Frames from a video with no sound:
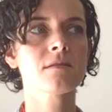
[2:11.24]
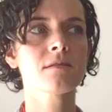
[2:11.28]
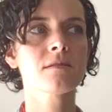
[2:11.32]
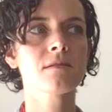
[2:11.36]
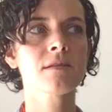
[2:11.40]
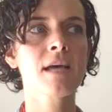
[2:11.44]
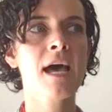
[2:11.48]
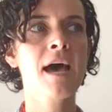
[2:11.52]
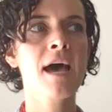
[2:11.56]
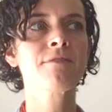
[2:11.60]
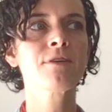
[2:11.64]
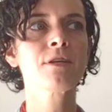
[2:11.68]

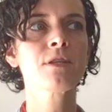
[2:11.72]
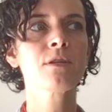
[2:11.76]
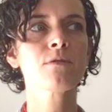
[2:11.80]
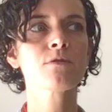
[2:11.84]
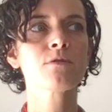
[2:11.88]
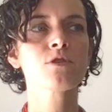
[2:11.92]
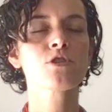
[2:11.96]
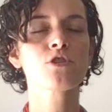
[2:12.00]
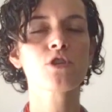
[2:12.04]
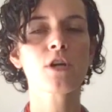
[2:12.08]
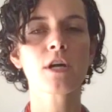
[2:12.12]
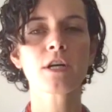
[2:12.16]
Having
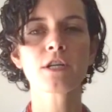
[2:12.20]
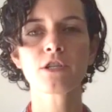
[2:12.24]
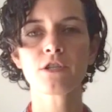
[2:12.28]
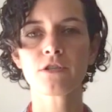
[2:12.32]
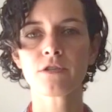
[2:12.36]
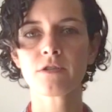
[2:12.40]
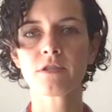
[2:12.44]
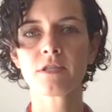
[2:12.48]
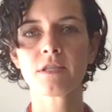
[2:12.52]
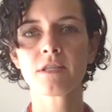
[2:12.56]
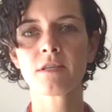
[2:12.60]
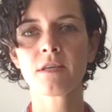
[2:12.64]
those
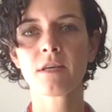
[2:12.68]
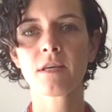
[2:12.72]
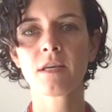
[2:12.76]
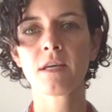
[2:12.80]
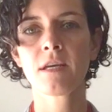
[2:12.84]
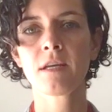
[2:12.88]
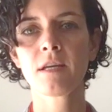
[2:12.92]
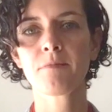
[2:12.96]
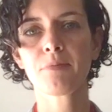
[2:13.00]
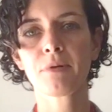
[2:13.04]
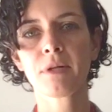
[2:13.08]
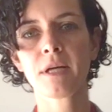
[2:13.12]
structures
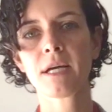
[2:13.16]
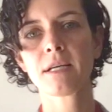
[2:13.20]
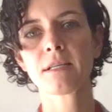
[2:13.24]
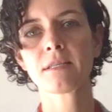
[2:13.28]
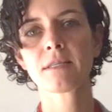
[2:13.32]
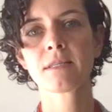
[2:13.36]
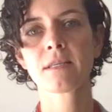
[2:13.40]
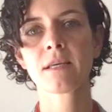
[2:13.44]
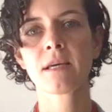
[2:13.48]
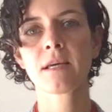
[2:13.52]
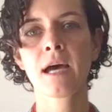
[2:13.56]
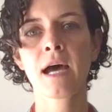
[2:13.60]
in
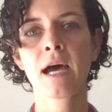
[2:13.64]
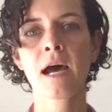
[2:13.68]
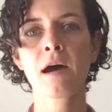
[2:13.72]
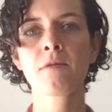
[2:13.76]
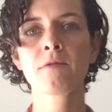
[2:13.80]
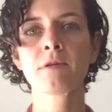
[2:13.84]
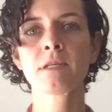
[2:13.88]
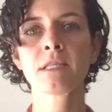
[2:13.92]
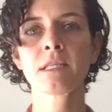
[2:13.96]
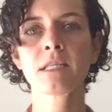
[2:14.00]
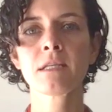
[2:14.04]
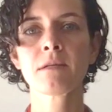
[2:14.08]
place, how
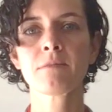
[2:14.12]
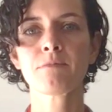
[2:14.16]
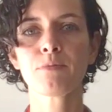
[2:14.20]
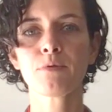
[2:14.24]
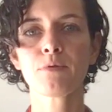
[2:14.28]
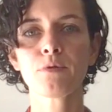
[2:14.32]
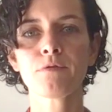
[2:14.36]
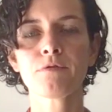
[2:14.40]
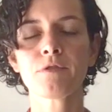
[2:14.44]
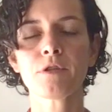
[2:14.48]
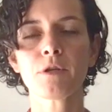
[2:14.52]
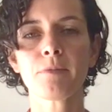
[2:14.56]
has it
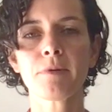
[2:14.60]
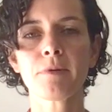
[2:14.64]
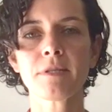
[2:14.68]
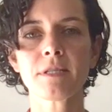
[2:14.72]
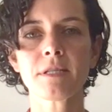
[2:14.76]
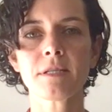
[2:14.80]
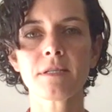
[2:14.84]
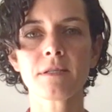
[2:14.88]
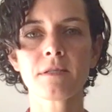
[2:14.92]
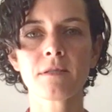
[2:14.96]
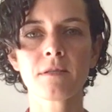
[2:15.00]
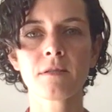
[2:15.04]
improved your
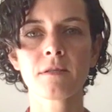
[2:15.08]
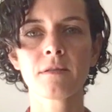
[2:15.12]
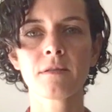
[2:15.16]
business?